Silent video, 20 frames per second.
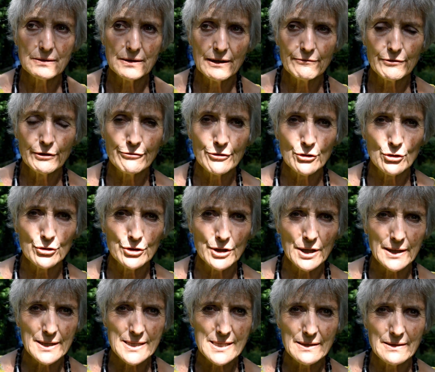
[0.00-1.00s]
every
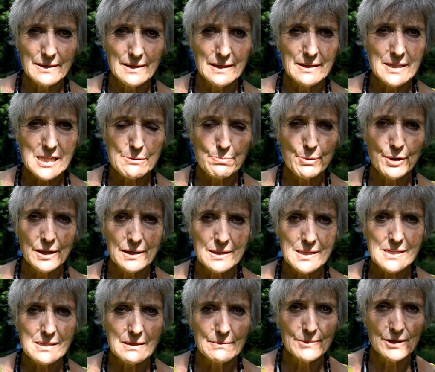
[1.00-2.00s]
fortnight in the spring and
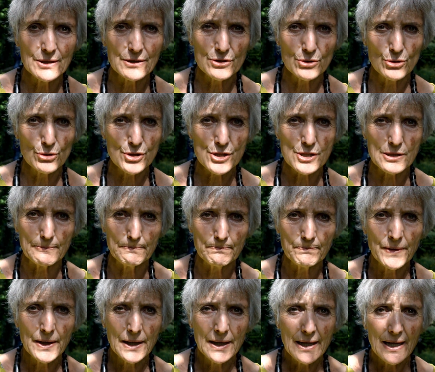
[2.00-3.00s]
summer and autumn,
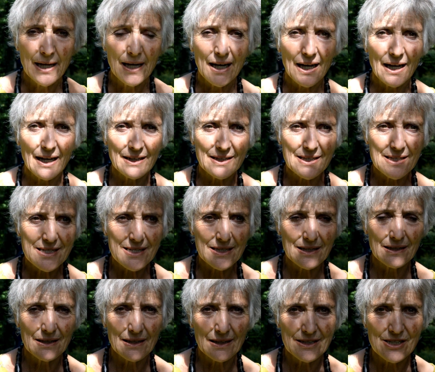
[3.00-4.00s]

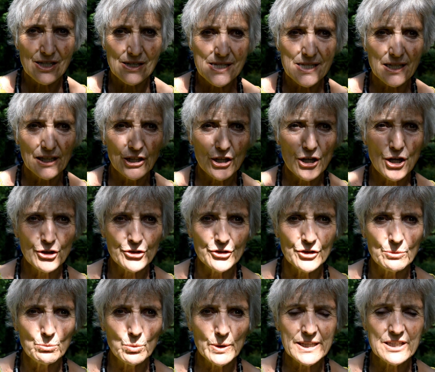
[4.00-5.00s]
and does the garden.
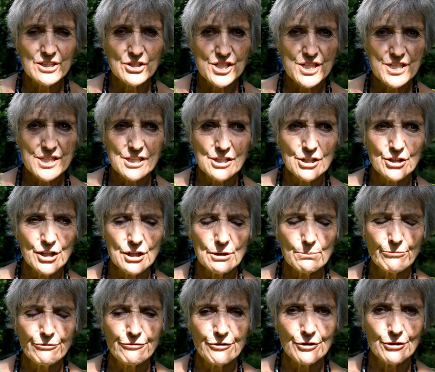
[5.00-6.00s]
We just turn up
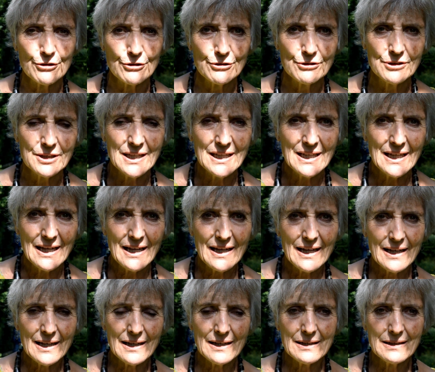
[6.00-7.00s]
for
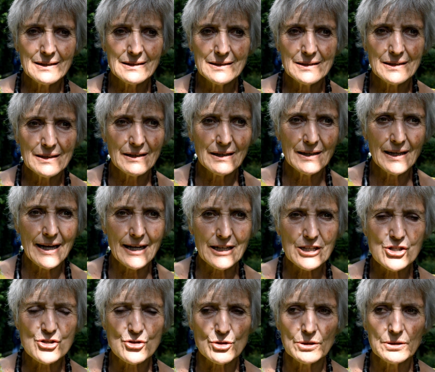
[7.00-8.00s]

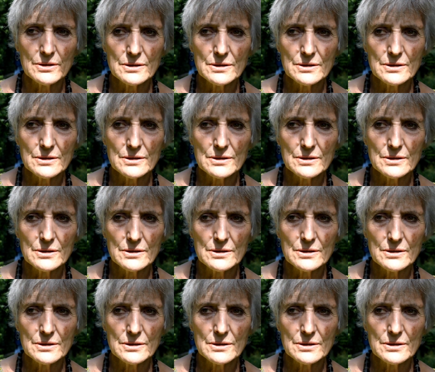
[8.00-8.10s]
extra